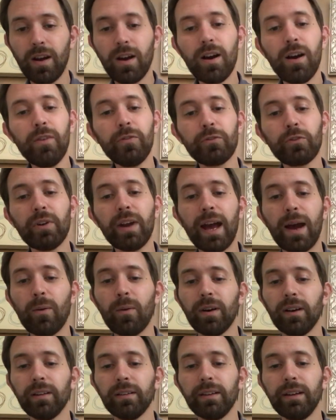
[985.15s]
After an
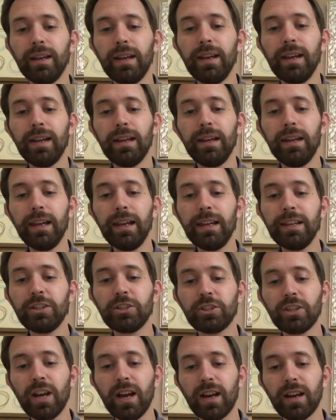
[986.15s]
hour, Lily's
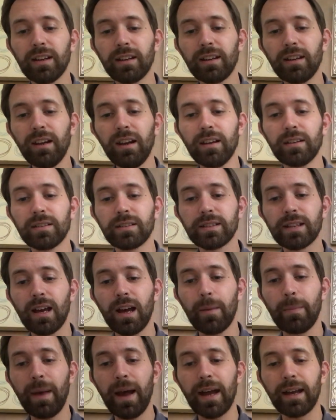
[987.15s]
shirt clung to
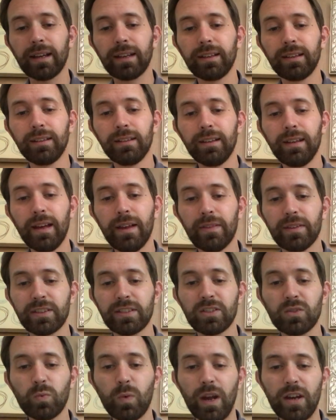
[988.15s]
her back and the
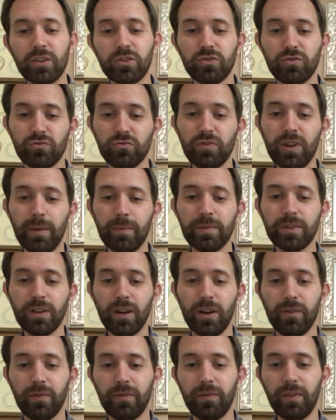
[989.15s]
sweat dripped
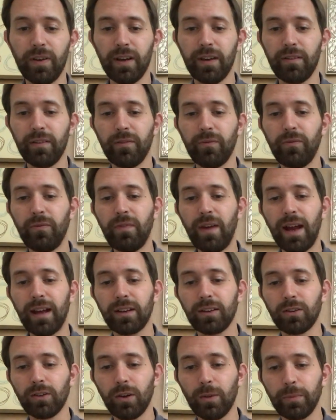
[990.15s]
off her in fat
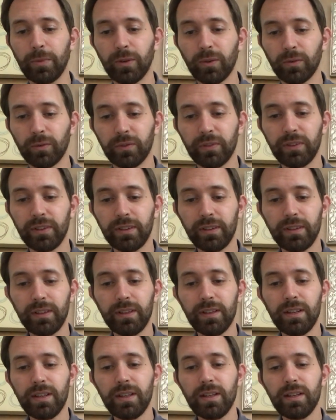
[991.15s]
globules.
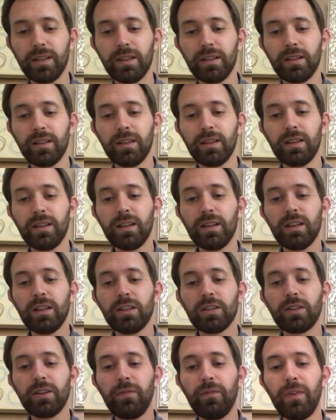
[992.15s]

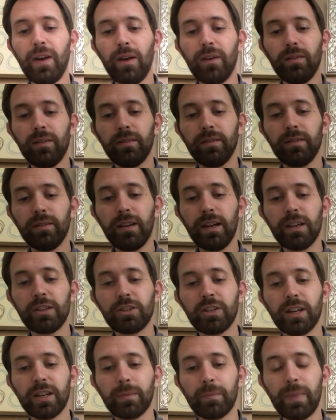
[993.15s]
She felt like
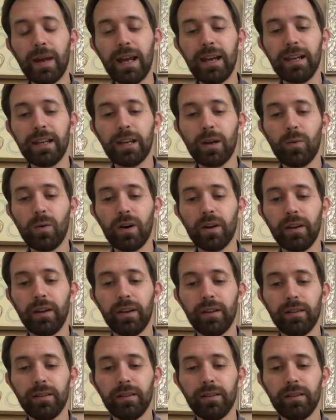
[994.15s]
she could barely go on,